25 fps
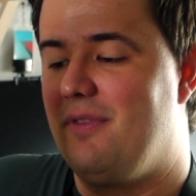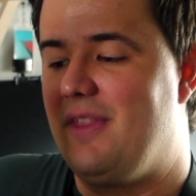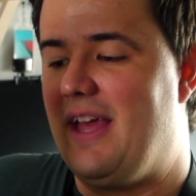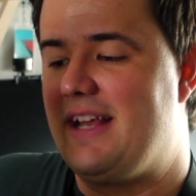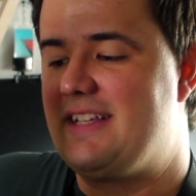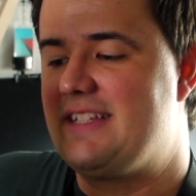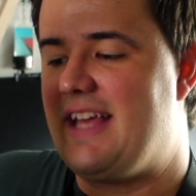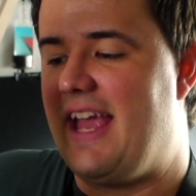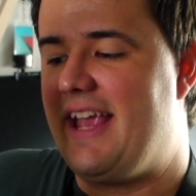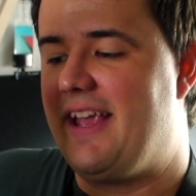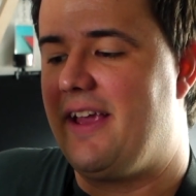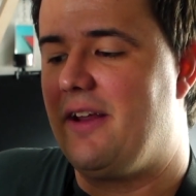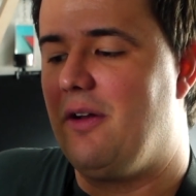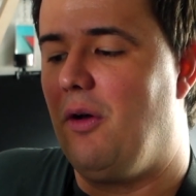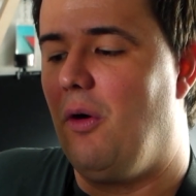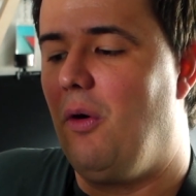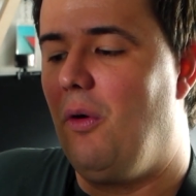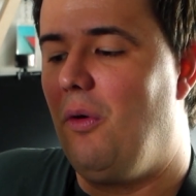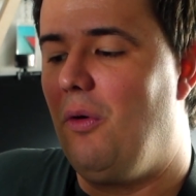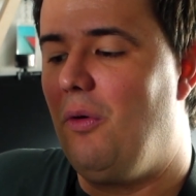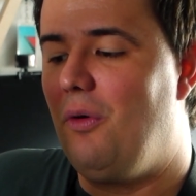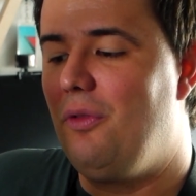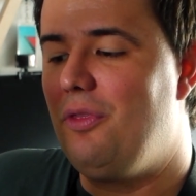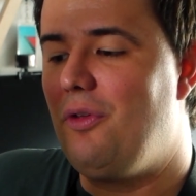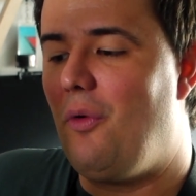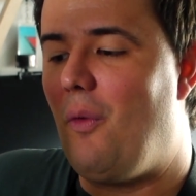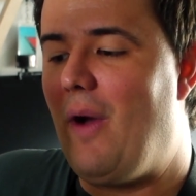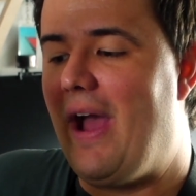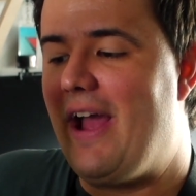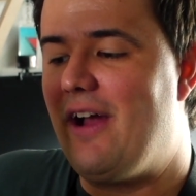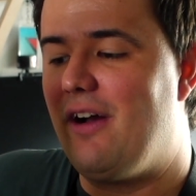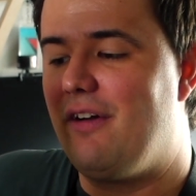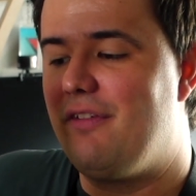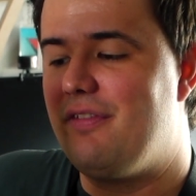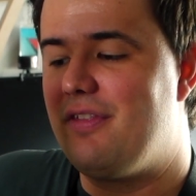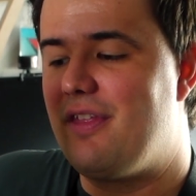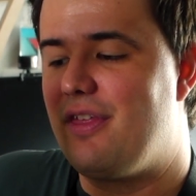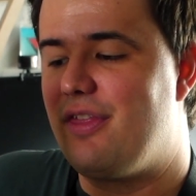They take it all the way
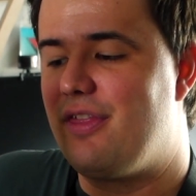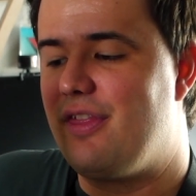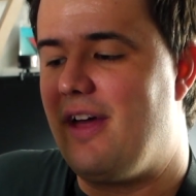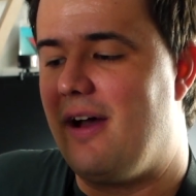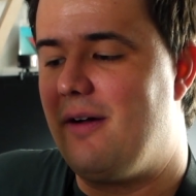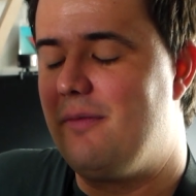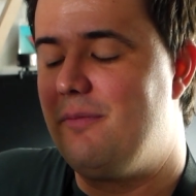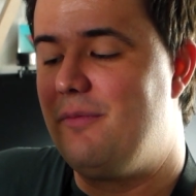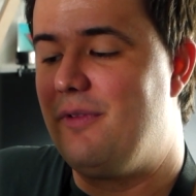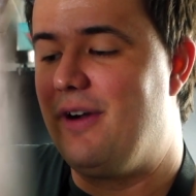off the thumb